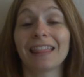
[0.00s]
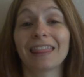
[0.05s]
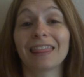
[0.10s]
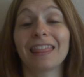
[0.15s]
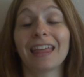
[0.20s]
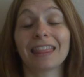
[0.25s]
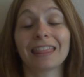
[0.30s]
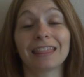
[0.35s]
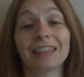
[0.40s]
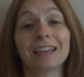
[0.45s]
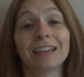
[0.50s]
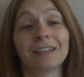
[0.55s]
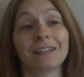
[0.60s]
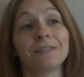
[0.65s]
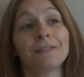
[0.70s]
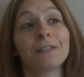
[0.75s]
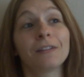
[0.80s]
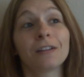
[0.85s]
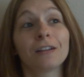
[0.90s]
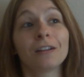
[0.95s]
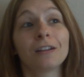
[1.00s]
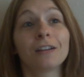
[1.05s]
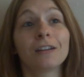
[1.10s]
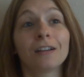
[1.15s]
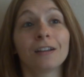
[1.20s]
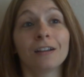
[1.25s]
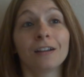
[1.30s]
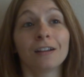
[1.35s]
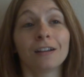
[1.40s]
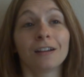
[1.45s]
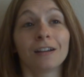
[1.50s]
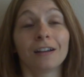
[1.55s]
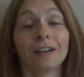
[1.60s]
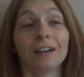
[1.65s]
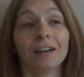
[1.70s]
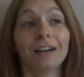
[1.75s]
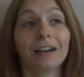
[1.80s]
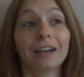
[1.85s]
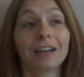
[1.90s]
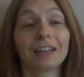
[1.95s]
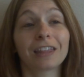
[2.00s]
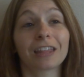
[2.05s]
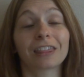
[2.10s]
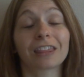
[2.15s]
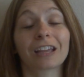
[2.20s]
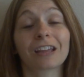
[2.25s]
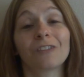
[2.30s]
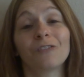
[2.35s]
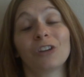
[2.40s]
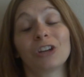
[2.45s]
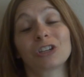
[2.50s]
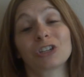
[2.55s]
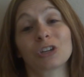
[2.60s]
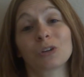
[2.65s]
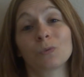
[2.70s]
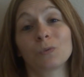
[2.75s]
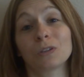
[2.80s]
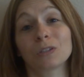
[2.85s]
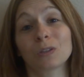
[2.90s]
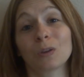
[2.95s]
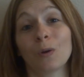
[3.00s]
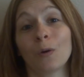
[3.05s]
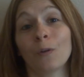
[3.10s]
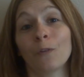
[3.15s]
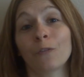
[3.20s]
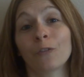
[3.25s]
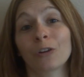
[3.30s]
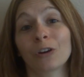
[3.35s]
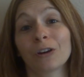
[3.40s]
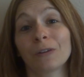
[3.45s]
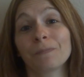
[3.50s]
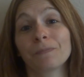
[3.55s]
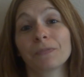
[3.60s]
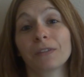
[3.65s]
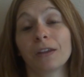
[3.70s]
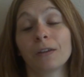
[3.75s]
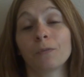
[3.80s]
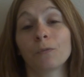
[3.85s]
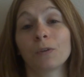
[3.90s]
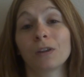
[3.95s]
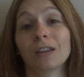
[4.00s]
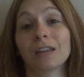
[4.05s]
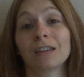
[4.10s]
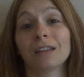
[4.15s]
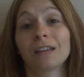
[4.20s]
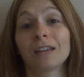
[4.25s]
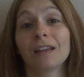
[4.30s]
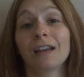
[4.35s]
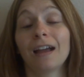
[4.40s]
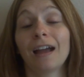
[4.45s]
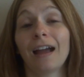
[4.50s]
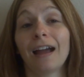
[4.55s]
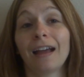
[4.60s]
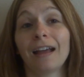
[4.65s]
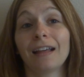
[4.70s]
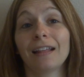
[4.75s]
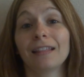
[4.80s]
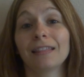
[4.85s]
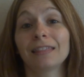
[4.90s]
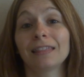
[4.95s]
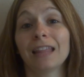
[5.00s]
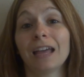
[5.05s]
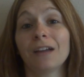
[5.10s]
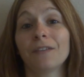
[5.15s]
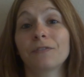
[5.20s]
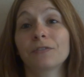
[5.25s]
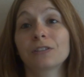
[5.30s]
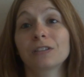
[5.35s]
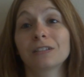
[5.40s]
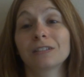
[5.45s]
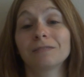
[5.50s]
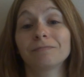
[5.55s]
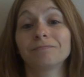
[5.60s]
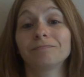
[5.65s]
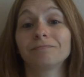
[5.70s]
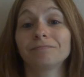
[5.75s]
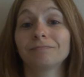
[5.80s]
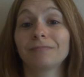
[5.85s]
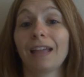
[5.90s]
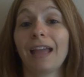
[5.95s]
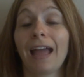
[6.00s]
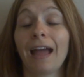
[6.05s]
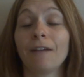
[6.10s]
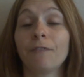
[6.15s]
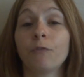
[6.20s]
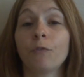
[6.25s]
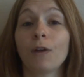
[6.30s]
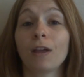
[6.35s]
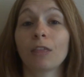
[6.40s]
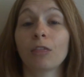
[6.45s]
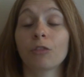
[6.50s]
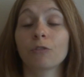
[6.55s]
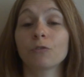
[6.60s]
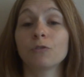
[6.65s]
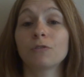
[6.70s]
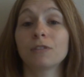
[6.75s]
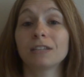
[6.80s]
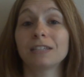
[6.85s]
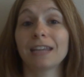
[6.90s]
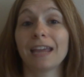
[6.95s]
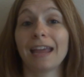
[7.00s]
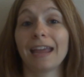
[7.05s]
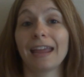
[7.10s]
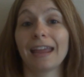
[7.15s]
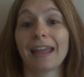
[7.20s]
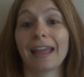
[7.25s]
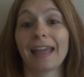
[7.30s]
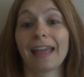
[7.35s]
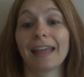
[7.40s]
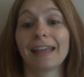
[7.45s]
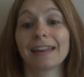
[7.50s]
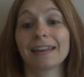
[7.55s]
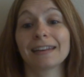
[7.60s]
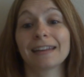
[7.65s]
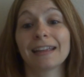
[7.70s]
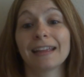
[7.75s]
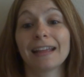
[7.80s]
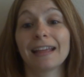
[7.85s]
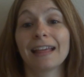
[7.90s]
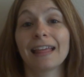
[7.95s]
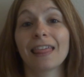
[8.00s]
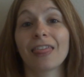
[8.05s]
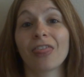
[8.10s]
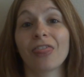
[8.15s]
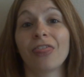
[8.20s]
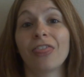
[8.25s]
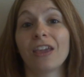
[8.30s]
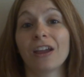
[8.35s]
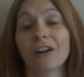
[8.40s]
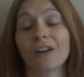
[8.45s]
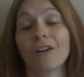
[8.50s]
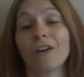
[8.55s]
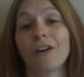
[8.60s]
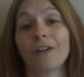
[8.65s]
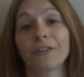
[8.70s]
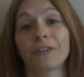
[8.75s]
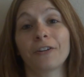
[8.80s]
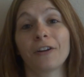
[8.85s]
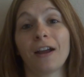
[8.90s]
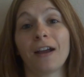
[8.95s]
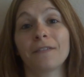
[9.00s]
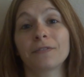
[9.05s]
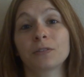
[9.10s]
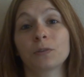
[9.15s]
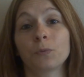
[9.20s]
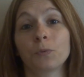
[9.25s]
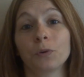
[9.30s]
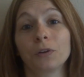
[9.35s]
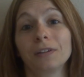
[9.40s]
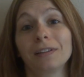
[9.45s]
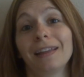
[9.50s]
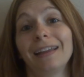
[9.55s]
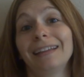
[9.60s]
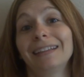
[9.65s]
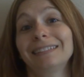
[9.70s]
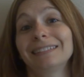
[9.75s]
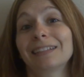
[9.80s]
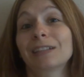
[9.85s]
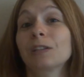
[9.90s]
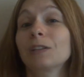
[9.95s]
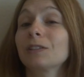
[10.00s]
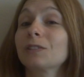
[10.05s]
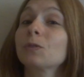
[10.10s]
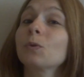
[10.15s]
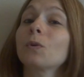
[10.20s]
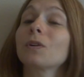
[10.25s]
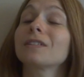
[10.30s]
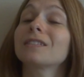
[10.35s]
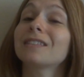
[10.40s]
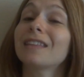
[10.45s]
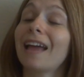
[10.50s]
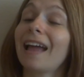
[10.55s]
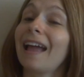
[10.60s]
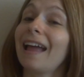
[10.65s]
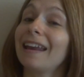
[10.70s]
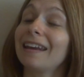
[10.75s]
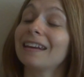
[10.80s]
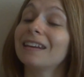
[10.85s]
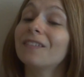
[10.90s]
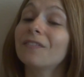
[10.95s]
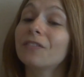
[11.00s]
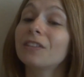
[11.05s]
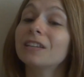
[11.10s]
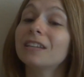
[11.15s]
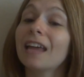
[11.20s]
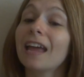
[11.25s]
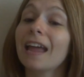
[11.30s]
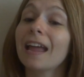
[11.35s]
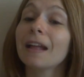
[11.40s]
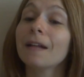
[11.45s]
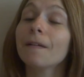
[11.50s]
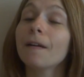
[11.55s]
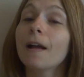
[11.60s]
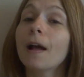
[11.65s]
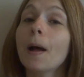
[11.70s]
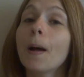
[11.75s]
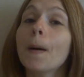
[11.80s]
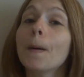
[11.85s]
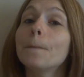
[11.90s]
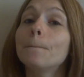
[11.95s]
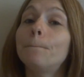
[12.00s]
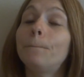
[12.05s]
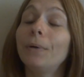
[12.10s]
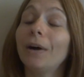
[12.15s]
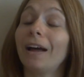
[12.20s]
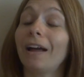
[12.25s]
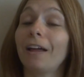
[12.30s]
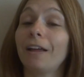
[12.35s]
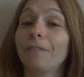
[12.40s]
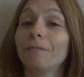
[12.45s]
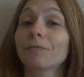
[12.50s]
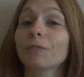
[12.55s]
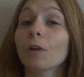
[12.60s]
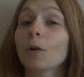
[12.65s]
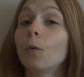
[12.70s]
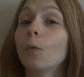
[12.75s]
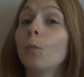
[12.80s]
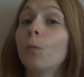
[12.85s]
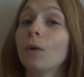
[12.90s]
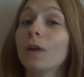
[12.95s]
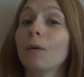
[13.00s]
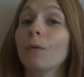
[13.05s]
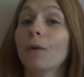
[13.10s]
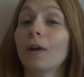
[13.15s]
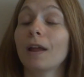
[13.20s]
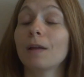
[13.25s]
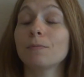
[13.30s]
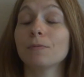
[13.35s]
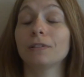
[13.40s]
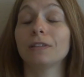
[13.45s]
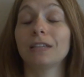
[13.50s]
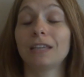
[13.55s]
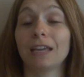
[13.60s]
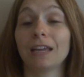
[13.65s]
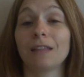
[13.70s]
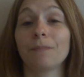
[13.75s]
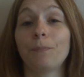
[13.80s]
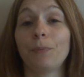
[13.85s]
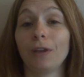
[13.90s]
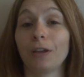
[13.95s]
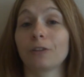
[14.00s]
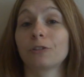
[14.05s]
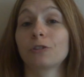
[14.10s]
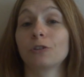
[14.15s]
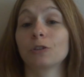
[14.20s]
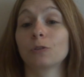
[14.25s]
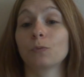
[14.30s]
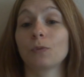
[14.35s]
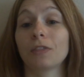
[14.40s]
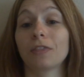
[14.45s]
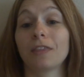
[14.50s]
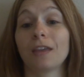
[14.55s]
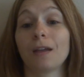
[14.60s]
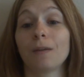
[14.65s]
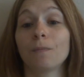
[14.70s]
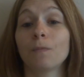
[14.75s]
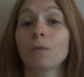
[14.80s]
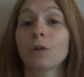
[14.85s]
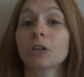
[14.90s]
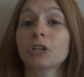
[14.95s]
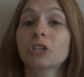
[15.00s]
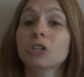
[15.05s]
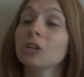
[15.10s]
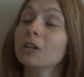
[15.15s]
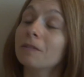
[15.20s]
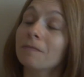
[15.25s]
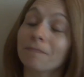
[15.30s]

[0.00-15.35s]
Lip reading: that the convention was over, and we left halfway through the day, and their autographs were like towards the end of the day. But we were able to get pictures with them, which